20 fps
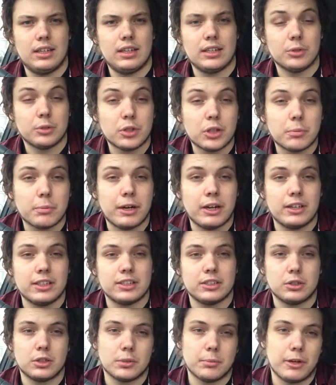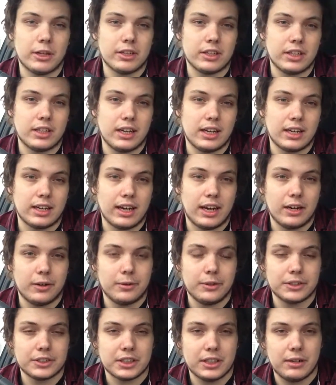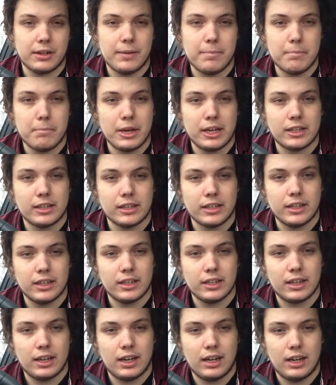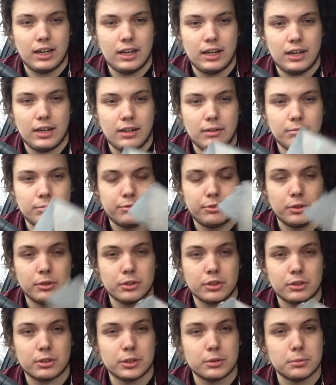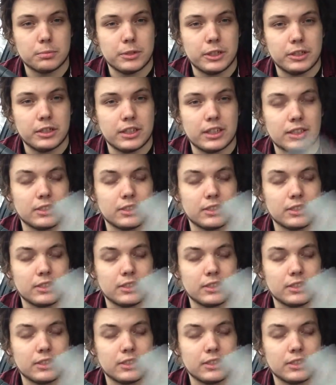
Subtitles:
were talking about it, talking about the guy who works there, him making it for the Christmas period.